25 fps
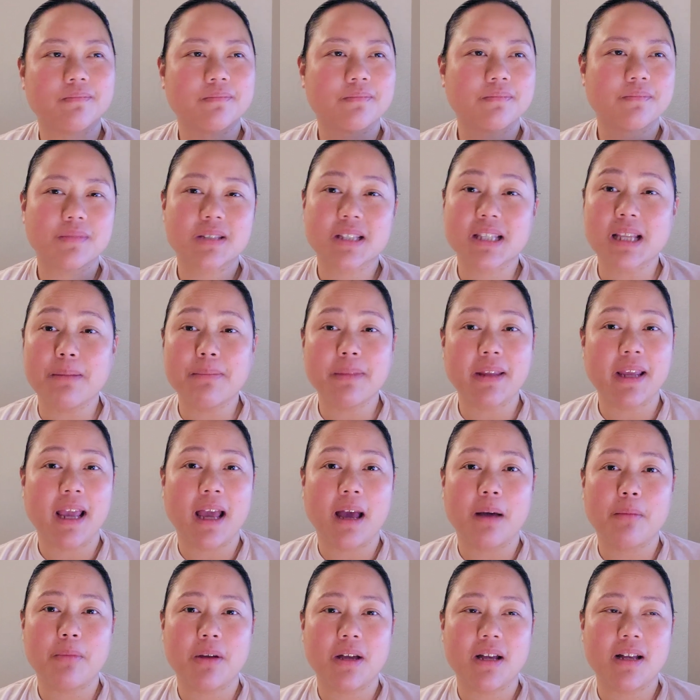something
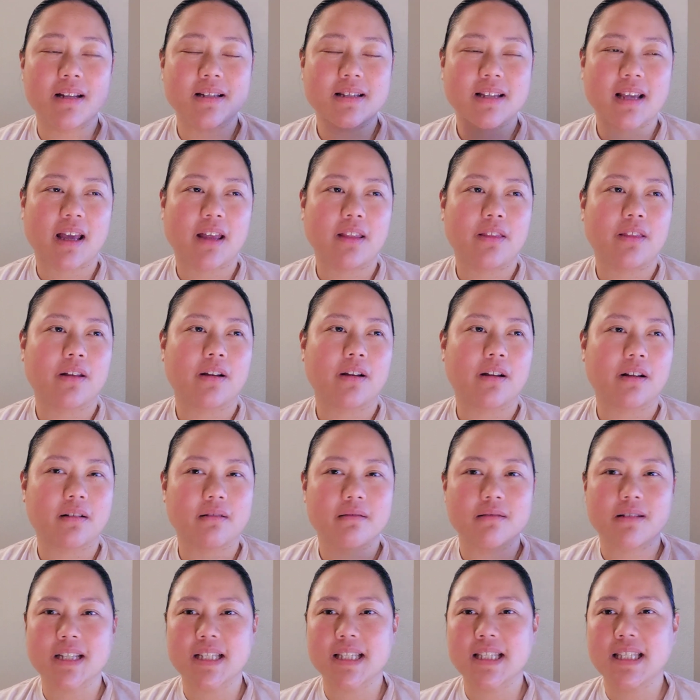happens and they're
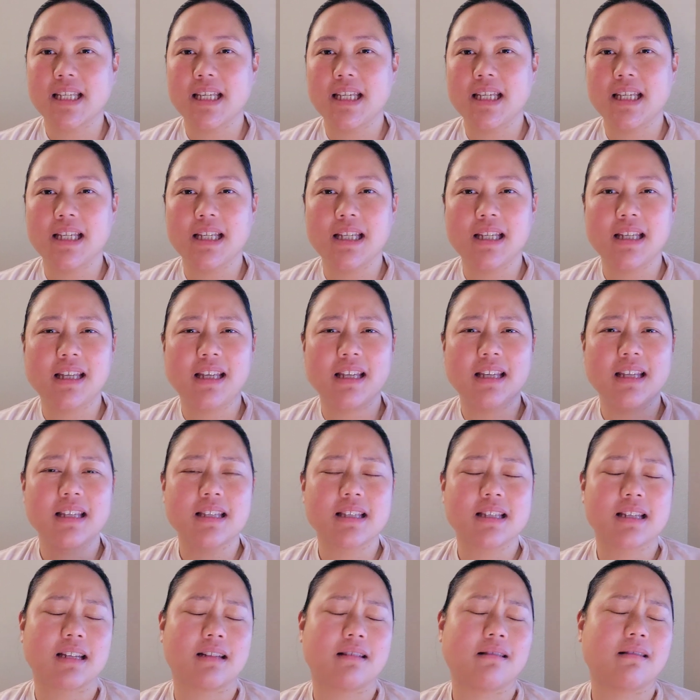
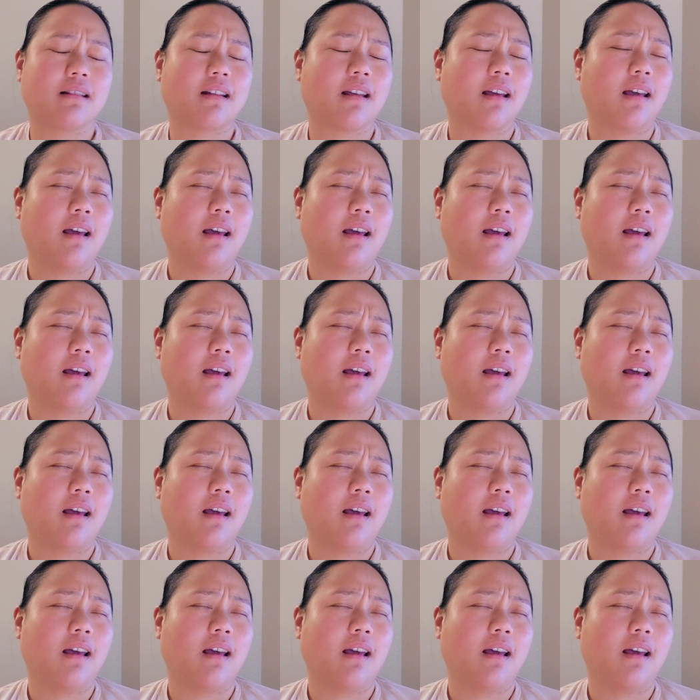diseased, and